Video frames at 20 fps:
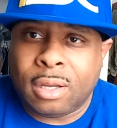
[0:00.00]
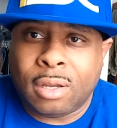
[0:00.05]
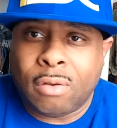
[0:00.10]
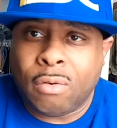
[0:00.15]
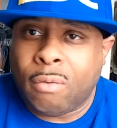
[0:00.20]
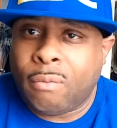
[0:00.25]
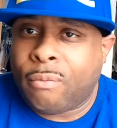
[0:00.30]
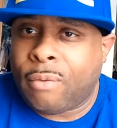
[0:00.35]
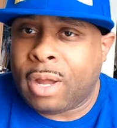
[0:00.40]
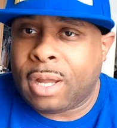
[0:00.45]

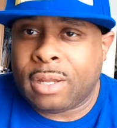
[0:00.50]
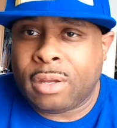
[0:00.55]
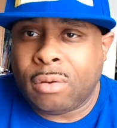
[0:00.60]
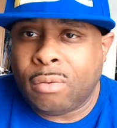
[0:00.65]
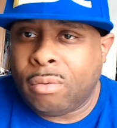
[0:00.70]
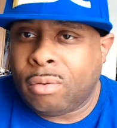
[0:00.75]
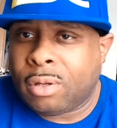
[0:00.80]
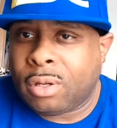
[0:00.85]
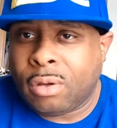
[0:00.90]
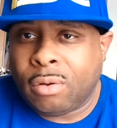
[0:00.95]

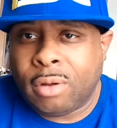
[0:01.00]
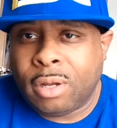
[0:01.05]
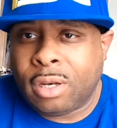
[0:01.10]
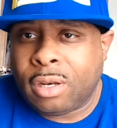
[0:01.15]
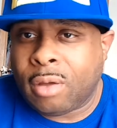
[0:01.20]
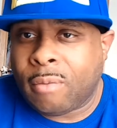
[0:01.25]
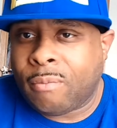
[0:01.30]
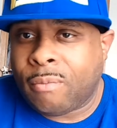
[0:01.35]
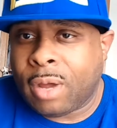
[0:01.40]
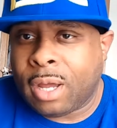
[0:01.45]
You'll
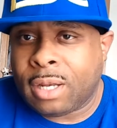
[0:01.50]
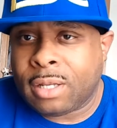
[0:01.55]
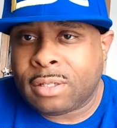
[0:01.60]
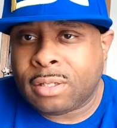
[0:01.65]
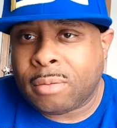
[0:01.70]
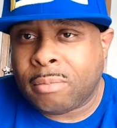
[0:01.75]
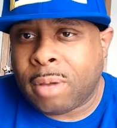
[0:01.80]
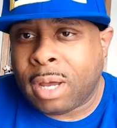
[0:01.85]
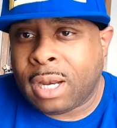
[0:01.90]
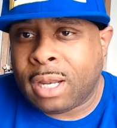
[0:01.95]
end up finding
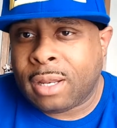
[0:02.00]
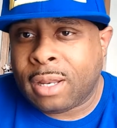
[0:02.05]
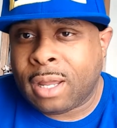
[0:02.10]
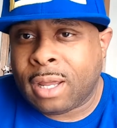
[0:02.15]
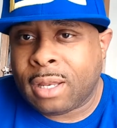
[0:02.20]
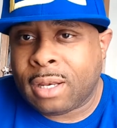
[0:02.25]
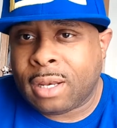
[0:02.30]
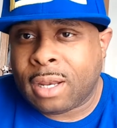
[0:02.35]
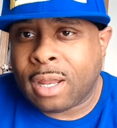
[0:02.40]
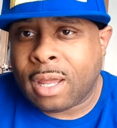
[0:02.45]
somebody
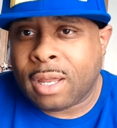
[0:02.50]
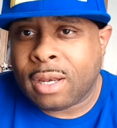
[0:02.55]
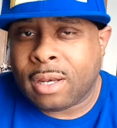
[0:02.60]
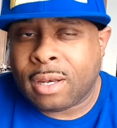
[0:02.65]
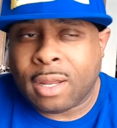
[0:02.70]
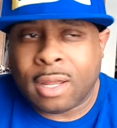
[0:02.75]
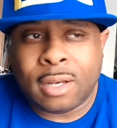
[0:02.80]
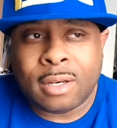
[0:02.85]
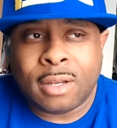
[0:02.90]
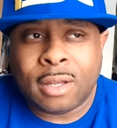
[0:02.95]

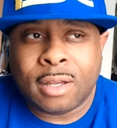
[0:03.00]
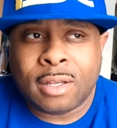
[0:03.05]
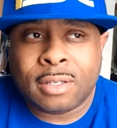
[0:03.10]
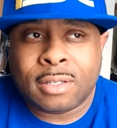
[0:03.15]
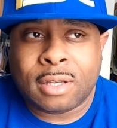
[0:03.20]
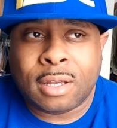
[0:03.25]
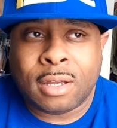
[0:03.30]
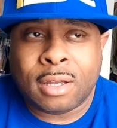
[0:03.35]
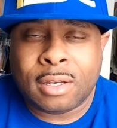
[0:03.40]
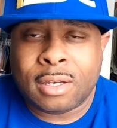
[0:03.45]
that
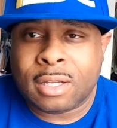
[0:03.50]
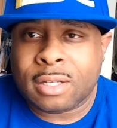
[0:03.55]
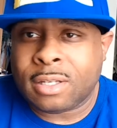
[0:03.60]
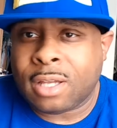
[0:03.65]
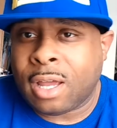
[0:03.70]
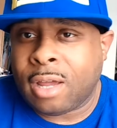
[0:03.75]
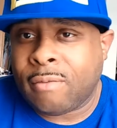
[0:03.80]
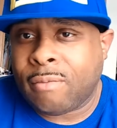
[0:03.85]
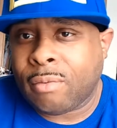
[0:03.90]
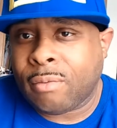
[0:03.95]
does
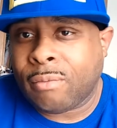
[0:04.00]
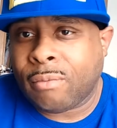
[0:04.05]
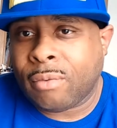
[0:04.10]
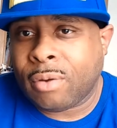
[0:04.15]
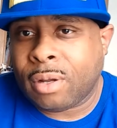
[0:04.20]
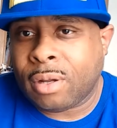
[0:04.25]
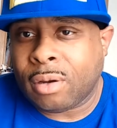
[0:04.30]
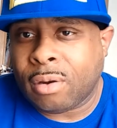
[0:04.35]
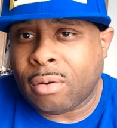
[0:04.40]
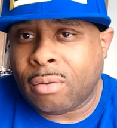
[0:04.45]
design for
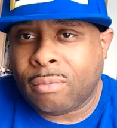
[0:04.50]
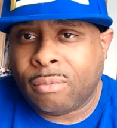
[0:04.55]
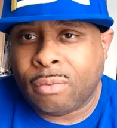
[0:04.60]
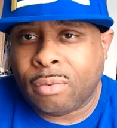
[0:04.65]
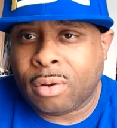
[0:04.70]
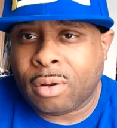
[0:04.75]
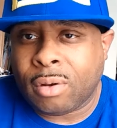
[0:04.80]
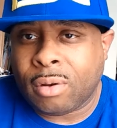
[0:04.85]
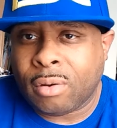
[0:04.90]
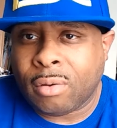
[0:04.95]

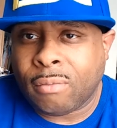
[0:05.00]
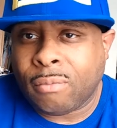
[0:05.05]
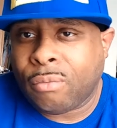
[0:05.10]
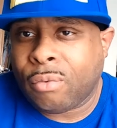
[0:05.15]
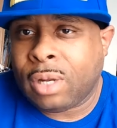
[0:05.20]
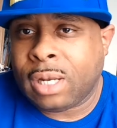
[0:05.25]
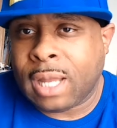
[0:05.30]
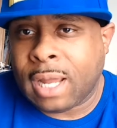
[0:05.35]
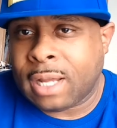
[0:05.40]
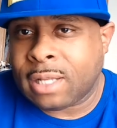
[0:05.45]

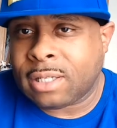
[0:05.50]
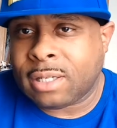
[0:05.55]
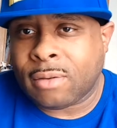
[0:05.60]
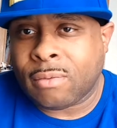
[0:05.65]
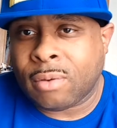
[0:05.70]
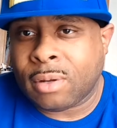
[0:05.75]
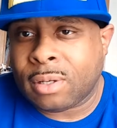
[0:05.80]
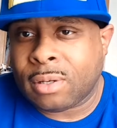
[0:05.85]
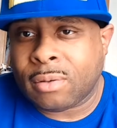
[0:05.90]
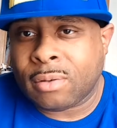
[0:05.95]

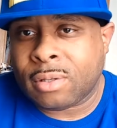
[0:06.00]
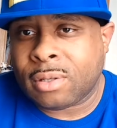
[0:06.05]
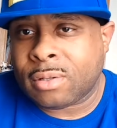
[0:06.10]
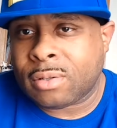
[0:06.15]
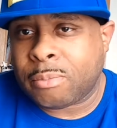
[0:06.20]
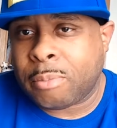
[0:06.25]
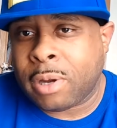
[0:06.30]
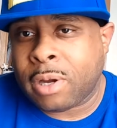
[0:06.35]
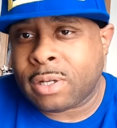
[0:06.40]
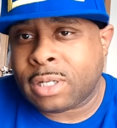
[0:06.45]
freelancing with their
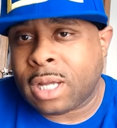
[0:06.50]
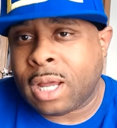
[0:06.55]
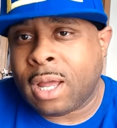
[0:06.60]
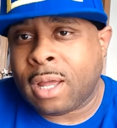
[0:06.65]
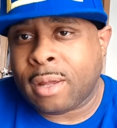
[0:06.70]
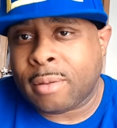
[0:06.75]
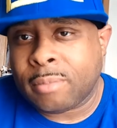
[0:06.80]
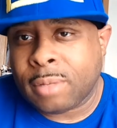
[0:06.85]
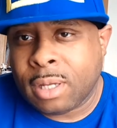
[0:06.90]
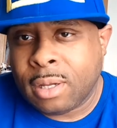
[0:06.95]
spare
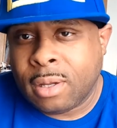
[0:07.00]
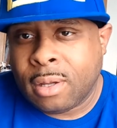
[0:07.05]
time.